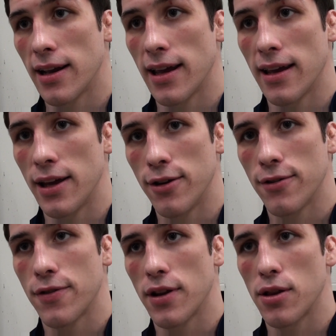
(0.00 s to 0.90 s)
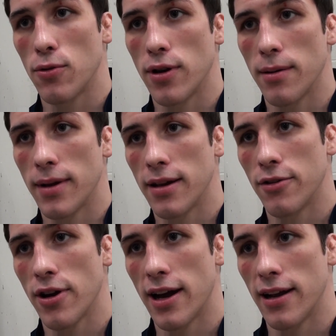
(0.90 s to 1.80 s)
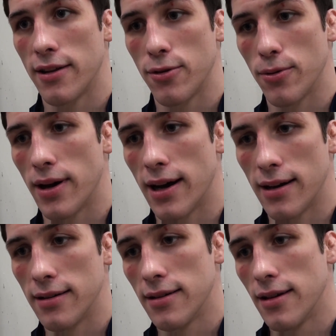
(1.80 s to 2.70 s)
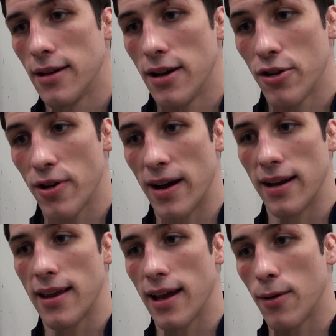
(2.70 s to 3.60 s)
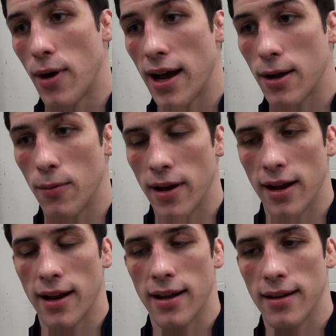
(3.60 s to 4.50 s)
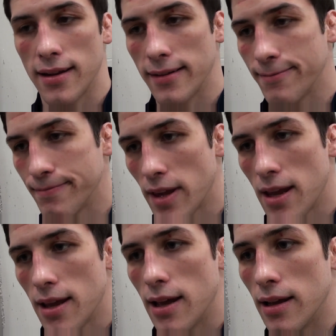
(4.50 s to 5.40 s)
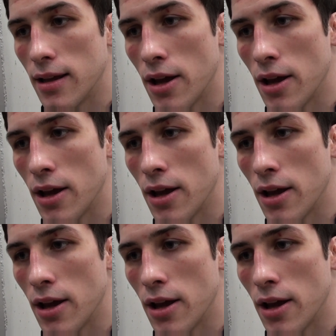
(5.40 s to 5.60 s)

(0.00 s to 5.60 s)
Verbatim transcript: to get healed for this tournament, trying to uh, trying to take a whack at winning it, and it,